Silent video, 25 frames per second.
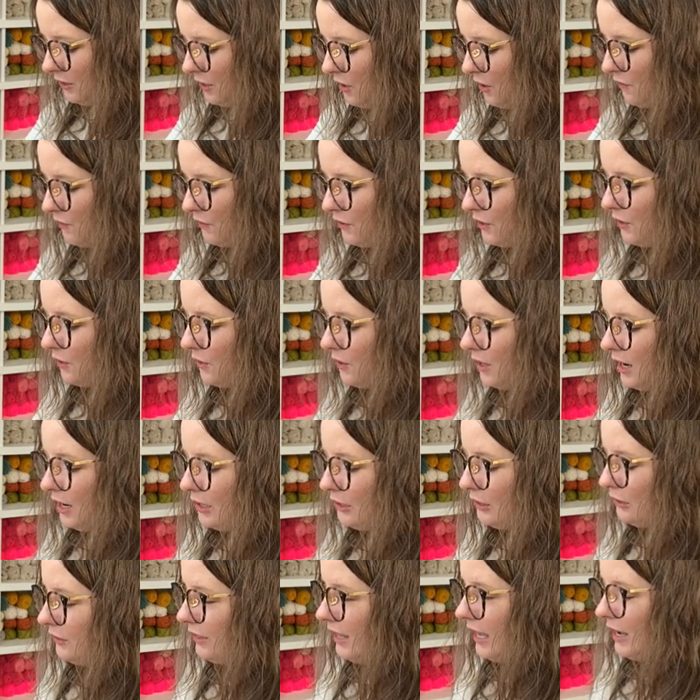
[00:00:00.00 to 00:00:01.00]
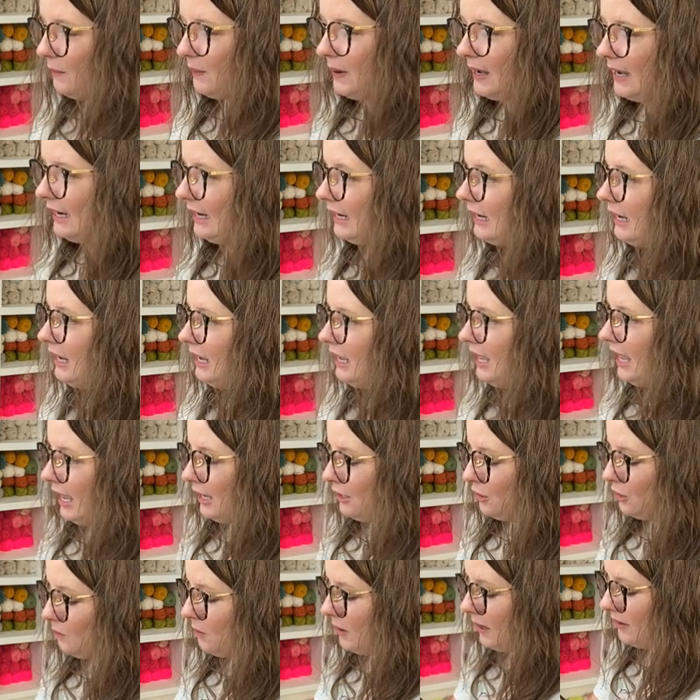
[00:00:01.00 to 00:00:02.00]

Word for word: over or under that way and your puff